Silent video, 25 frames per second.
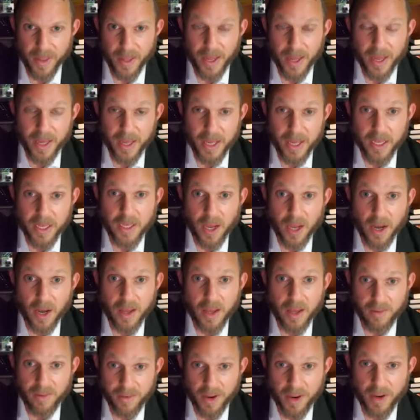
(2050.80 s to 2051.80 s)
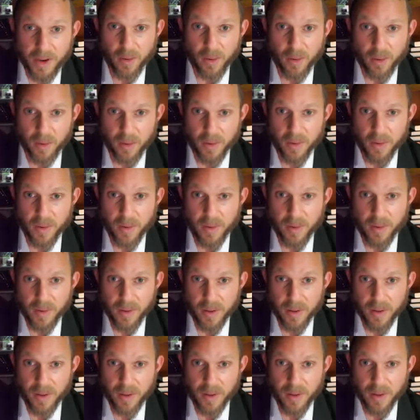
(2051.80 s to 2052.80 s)
Yitzchak Avinu
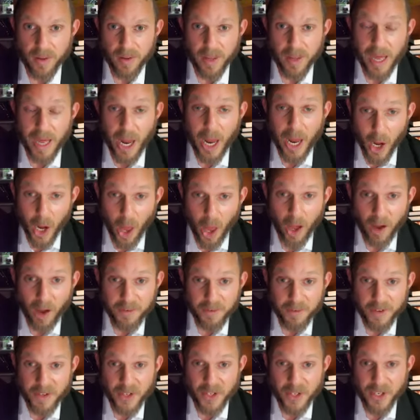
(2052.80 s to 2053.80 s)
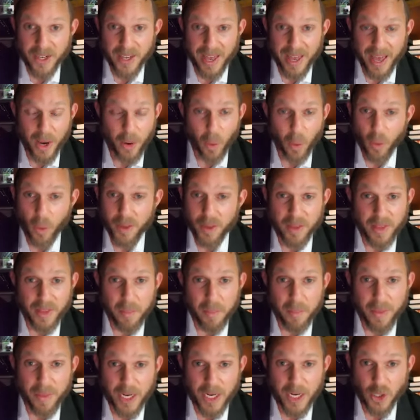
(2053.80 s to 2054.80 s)
laughs at all the
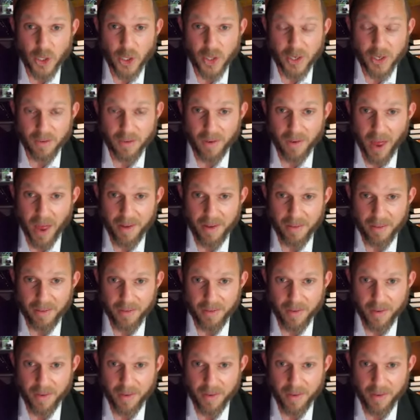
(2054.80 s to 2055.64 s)
temptations of life.